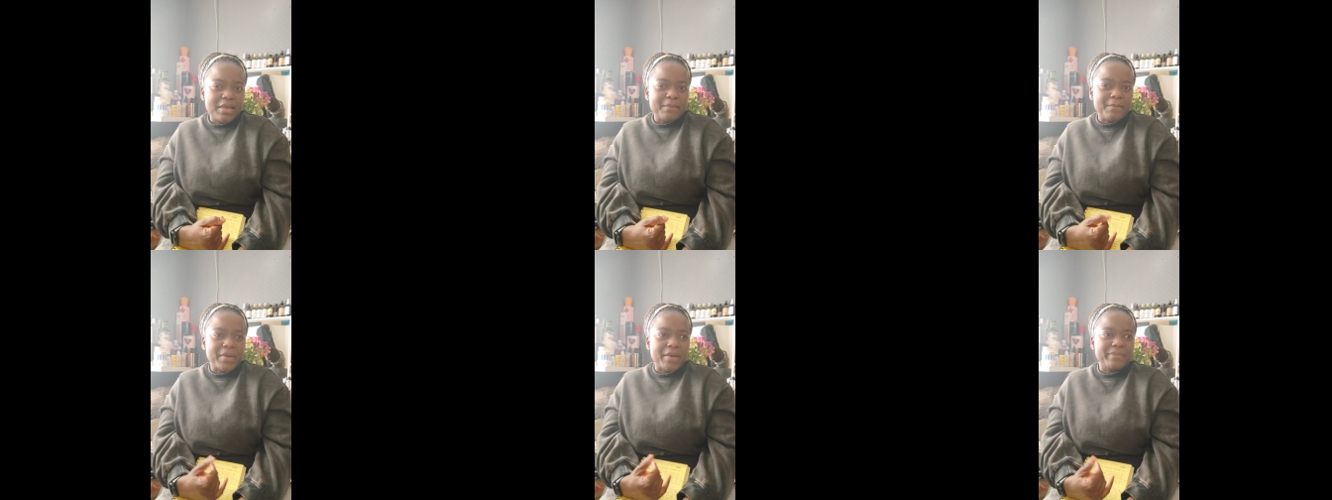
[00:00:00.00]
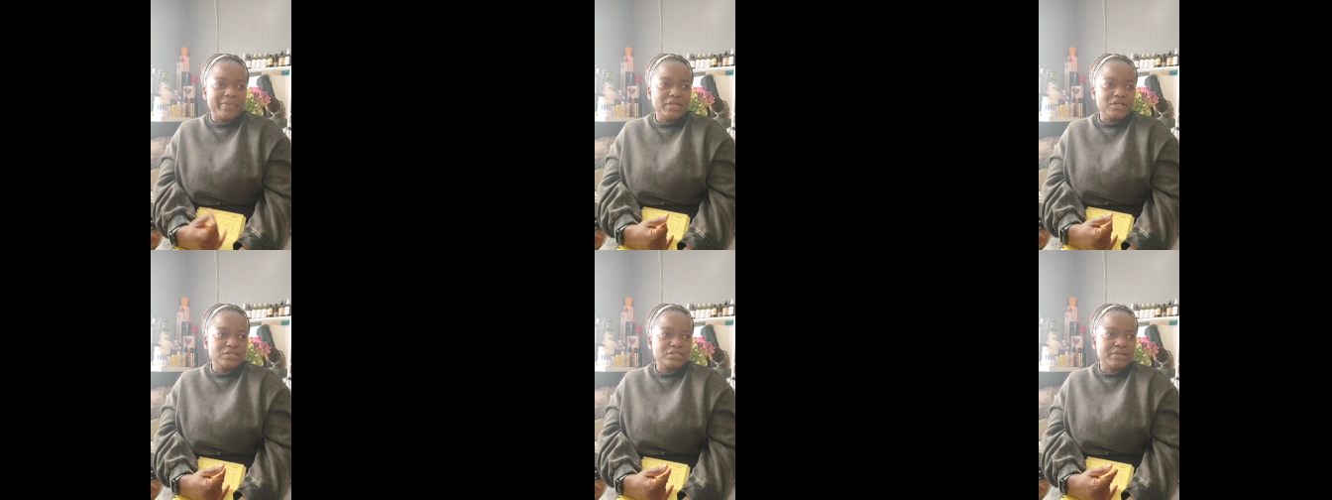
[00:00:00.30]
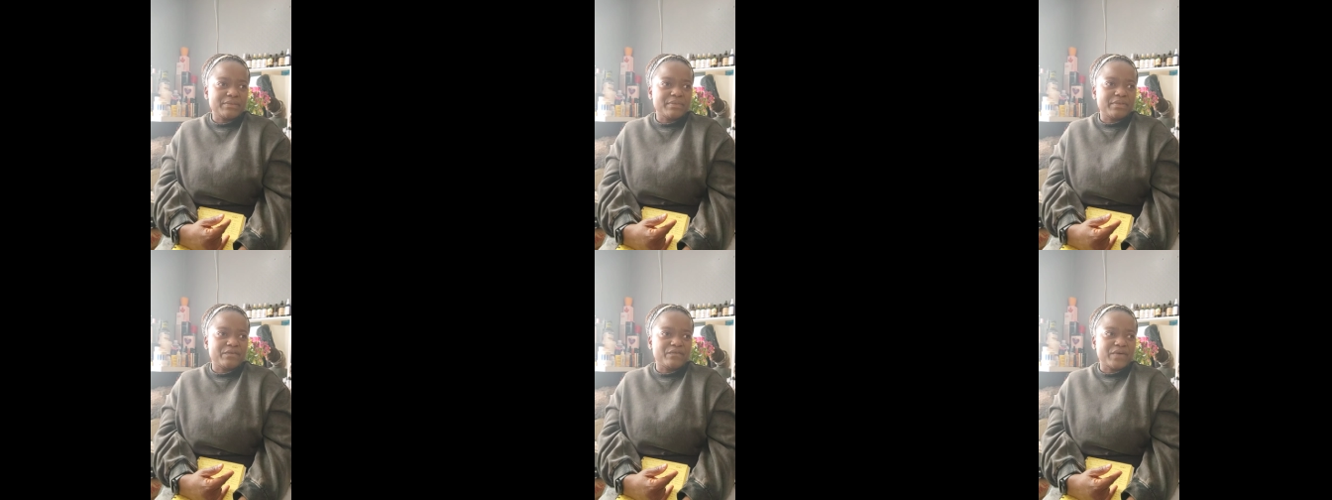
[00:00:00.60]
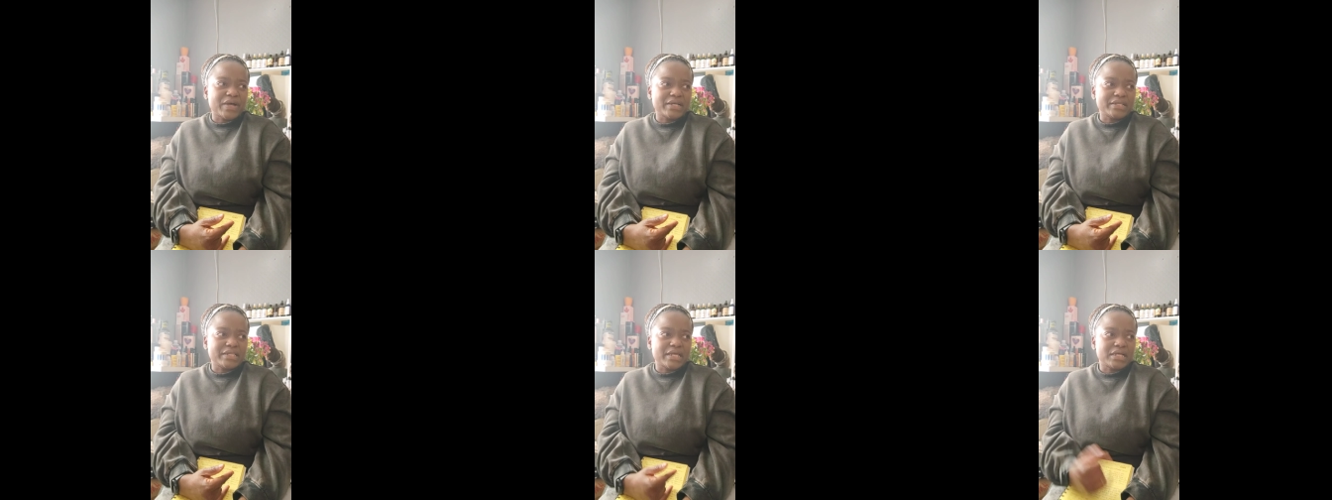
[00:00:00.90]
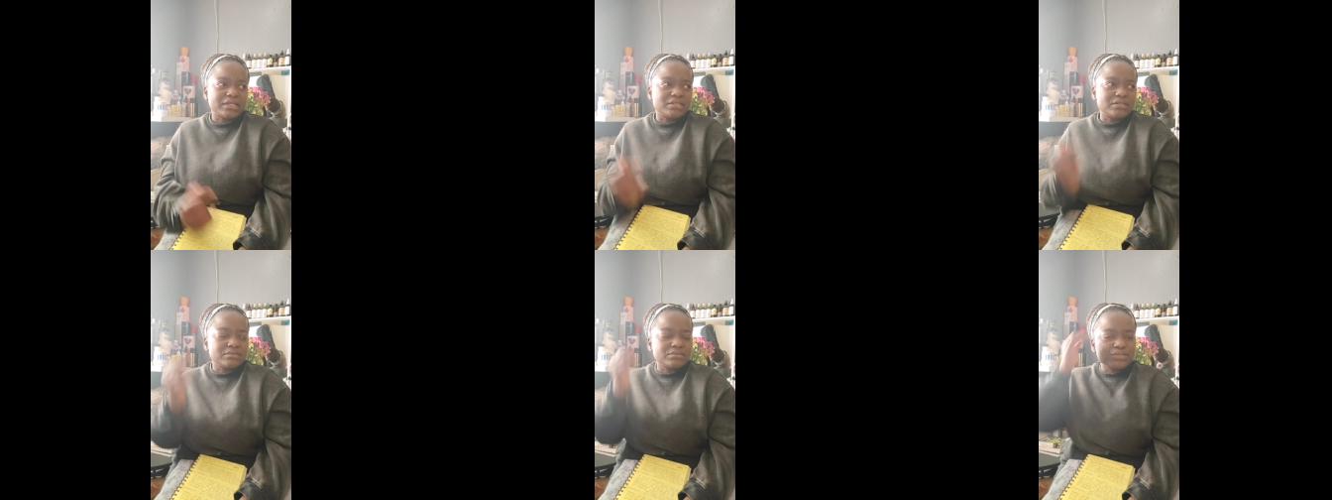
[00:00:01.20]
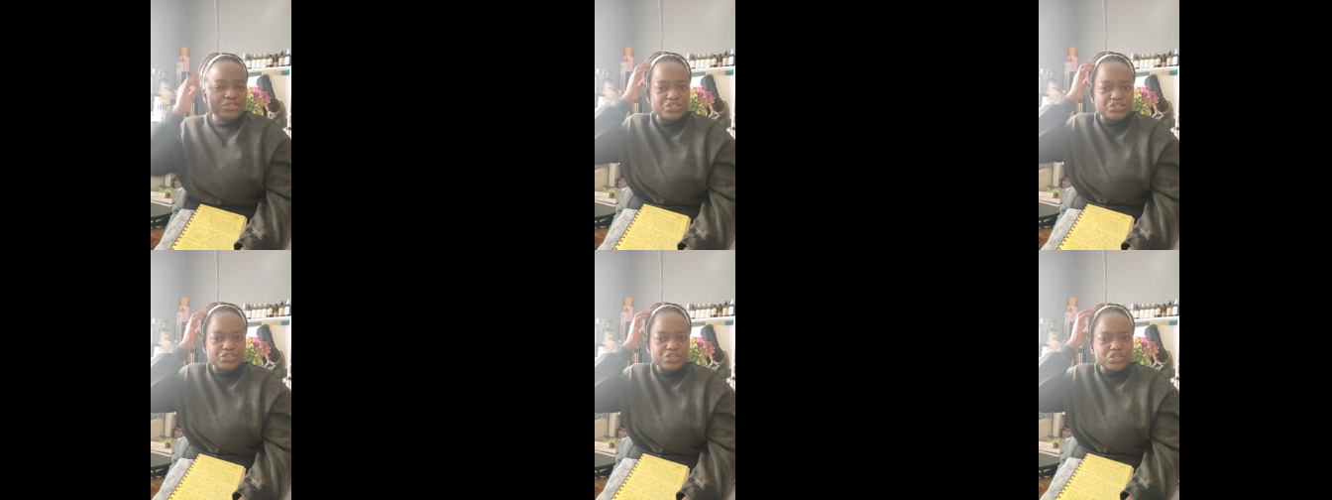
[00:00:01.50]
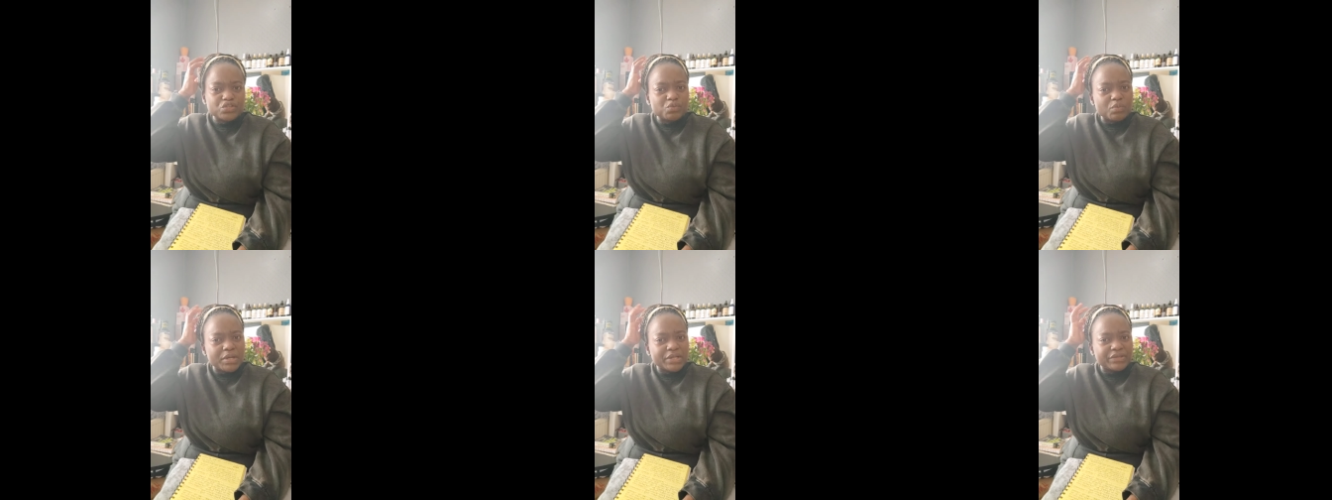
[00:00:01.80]
but because of the fact that she
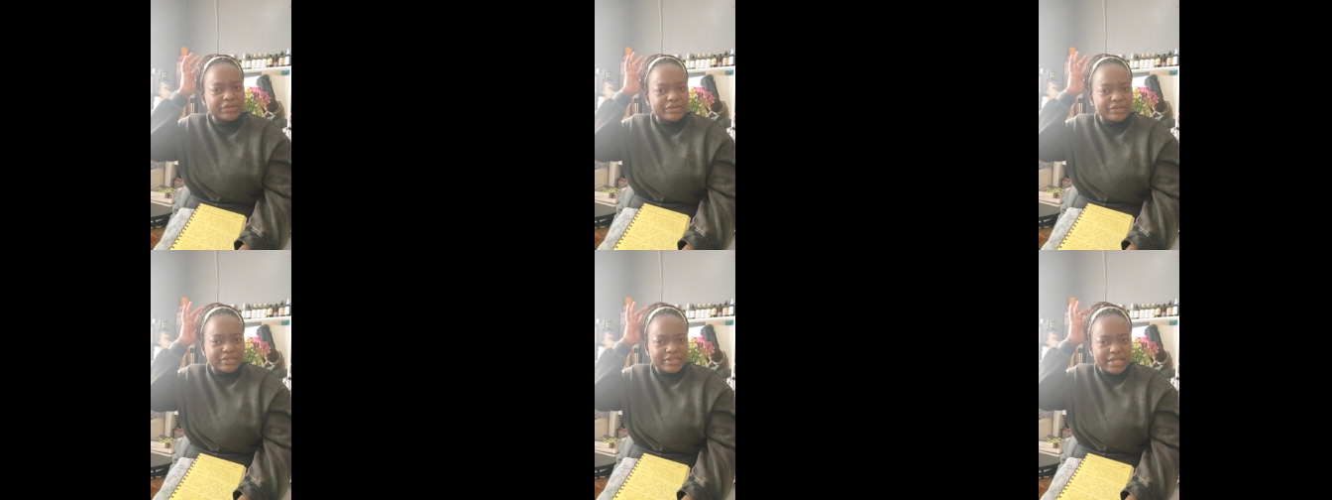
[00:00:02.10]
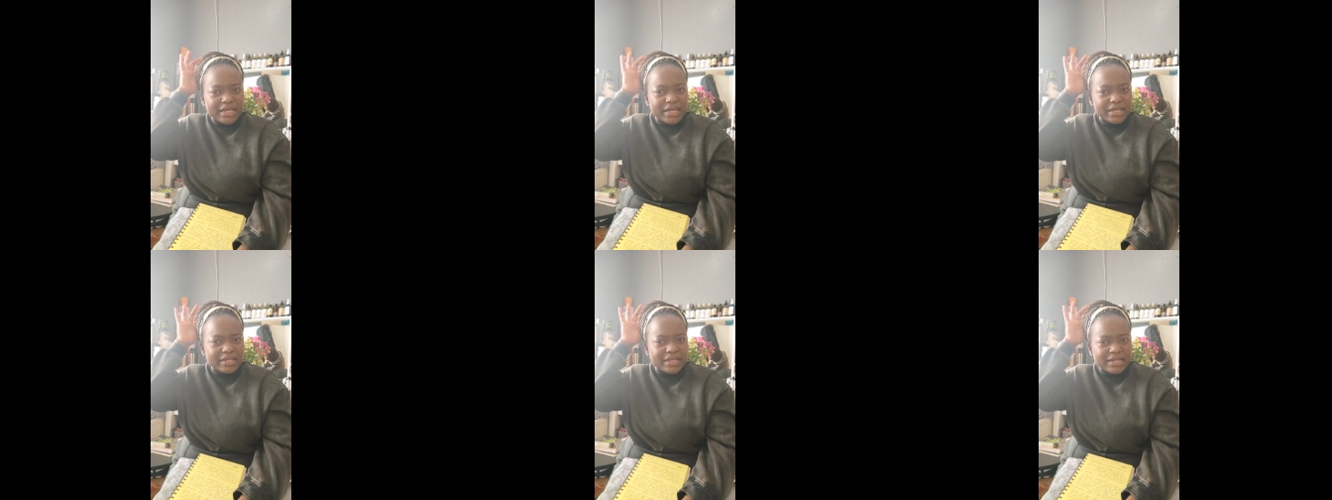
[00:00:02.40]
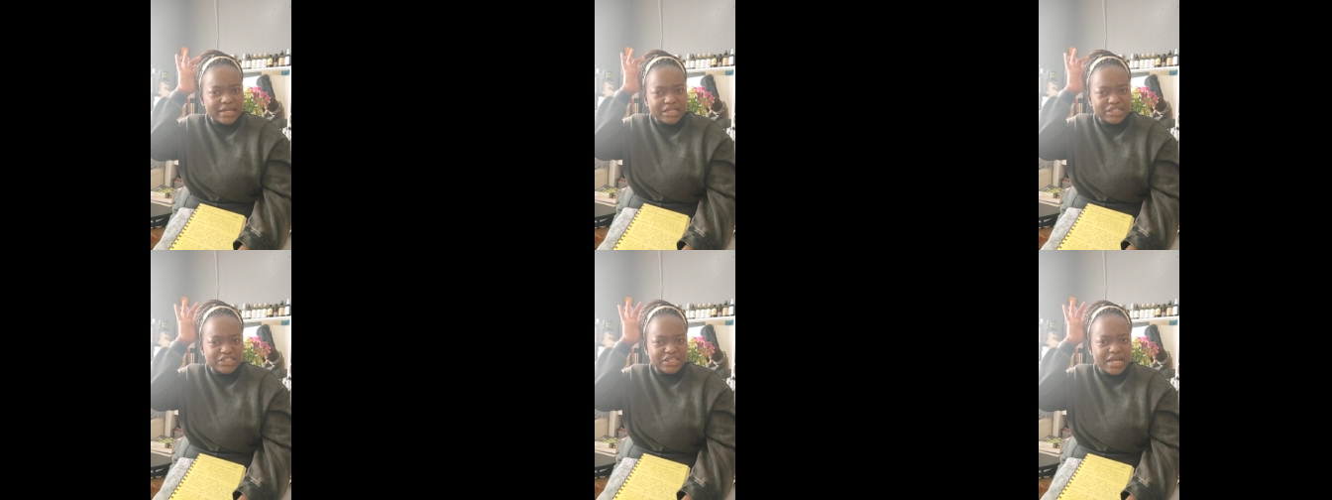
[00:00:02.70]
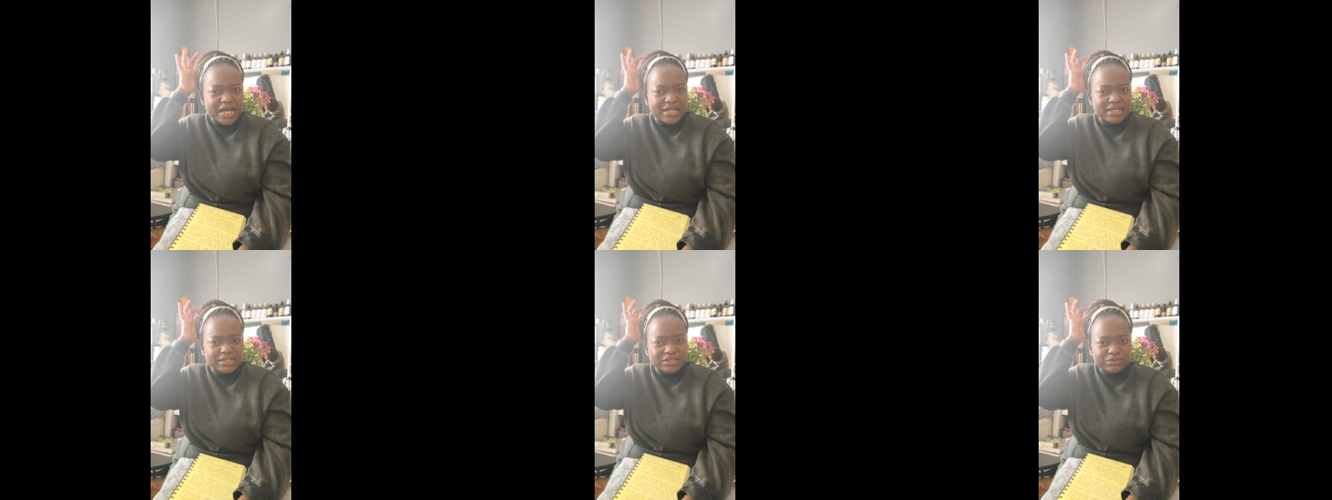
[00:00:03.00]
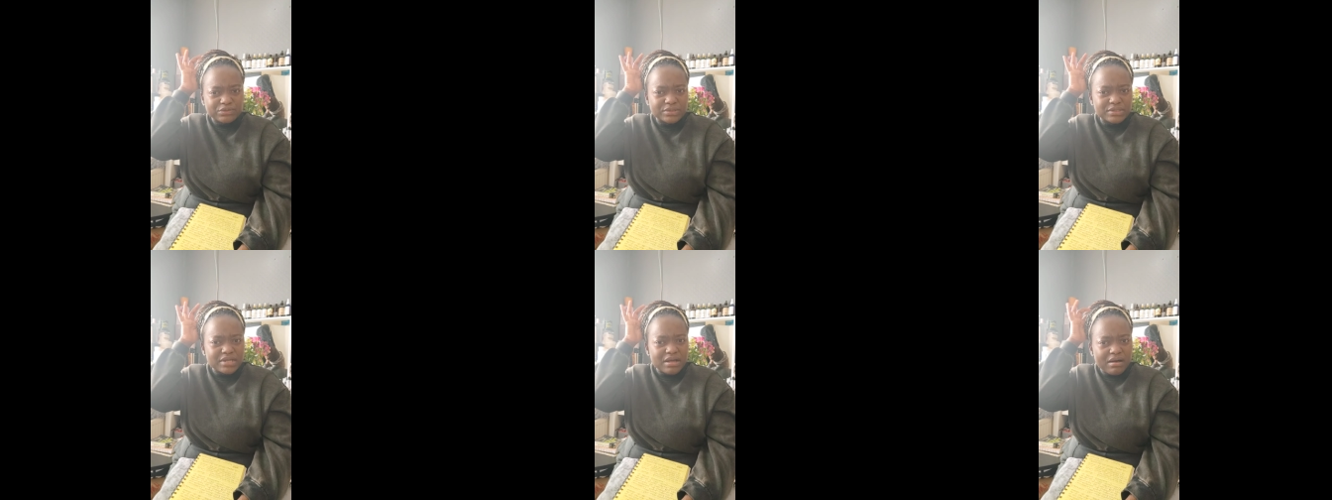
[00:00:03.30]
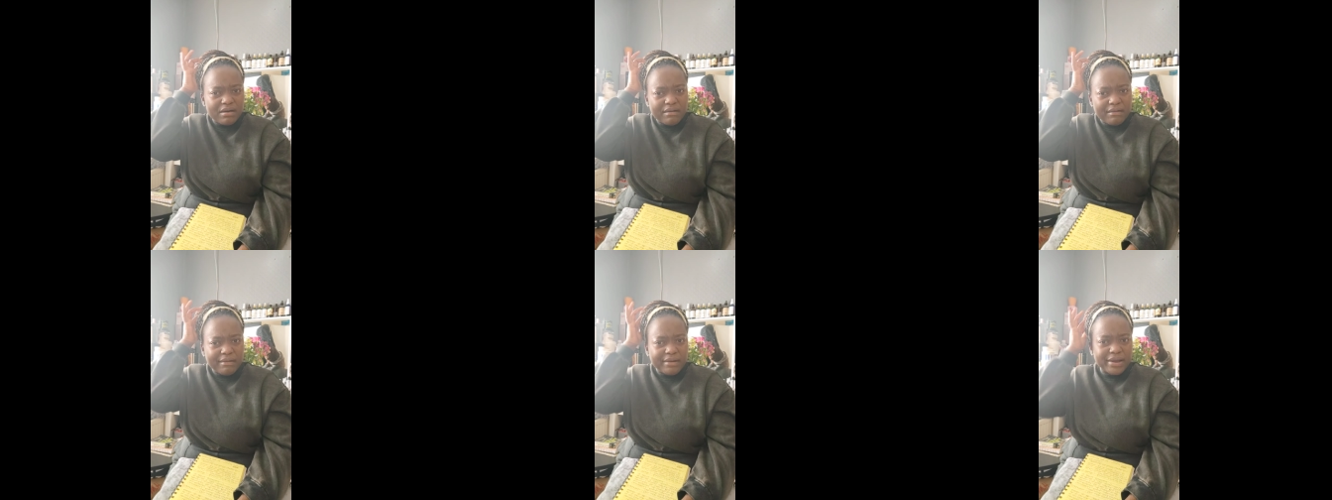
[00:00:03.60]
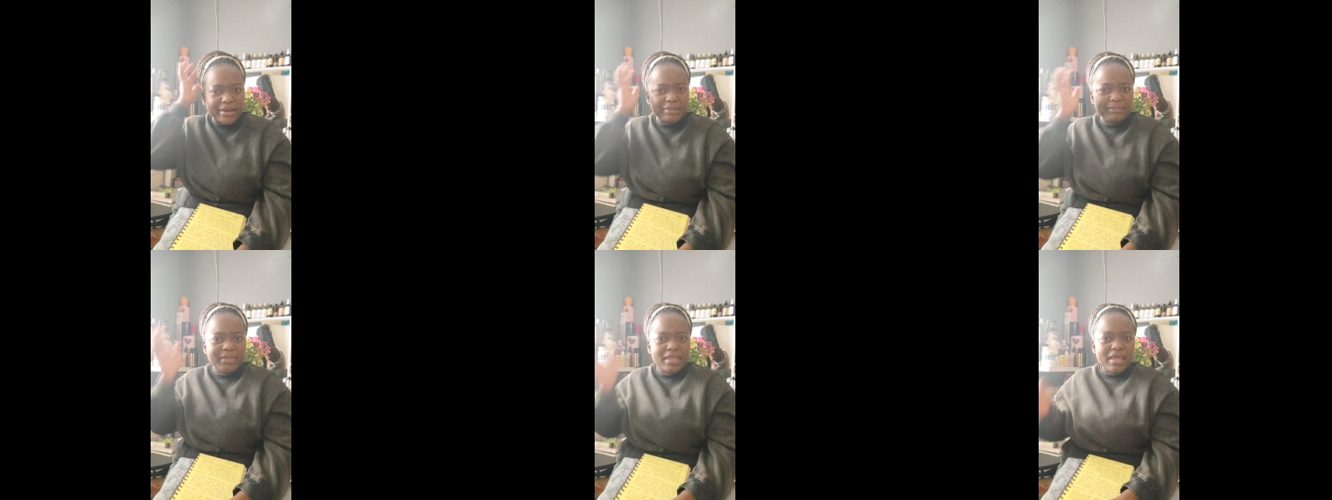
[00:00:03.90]
just went on a date and that she had a good
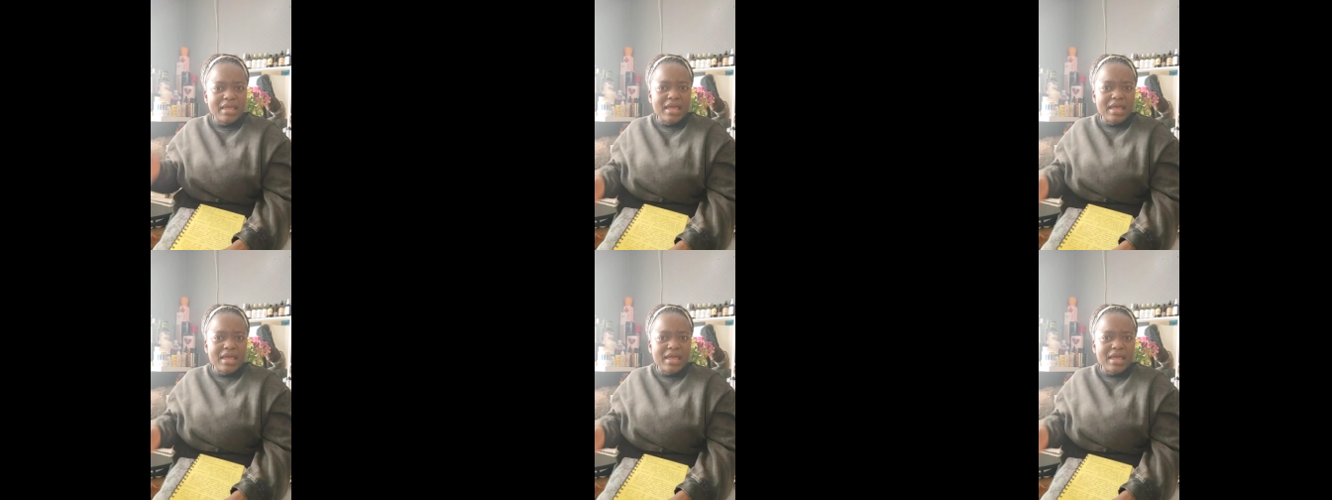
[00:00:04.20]
time,